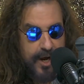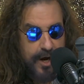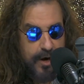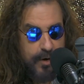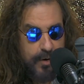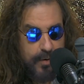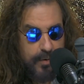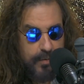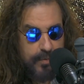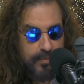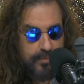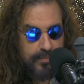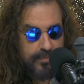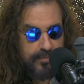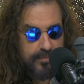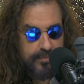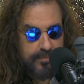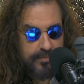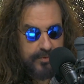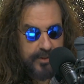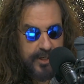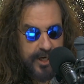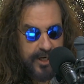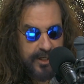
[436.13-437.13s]
Oh,
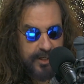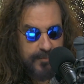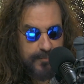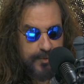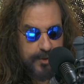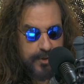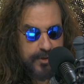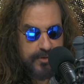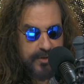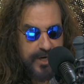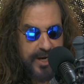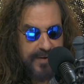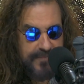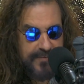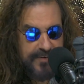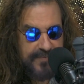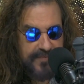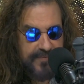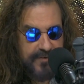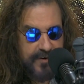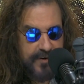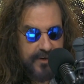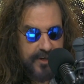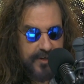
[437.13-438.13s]
got a little more
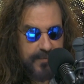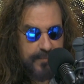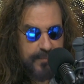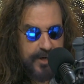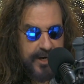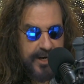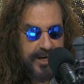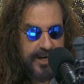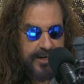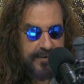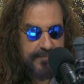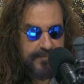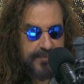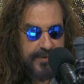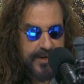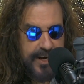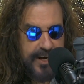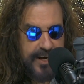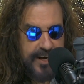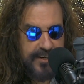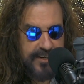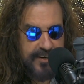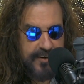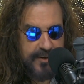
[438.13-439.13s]
traffic for you, Brad.
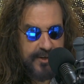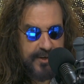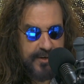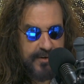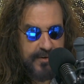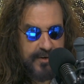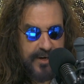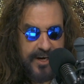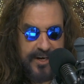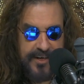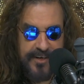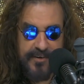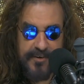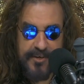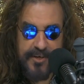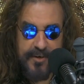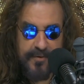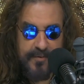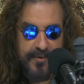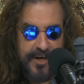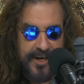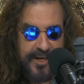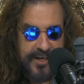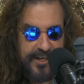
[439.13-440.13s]
Okay. I know you're. I know
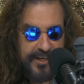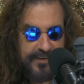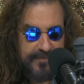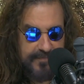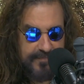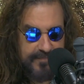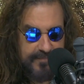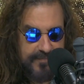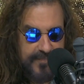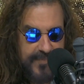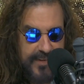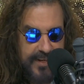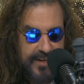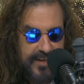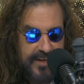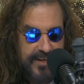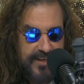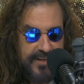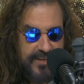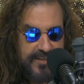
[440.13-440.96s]
you're ready. I am.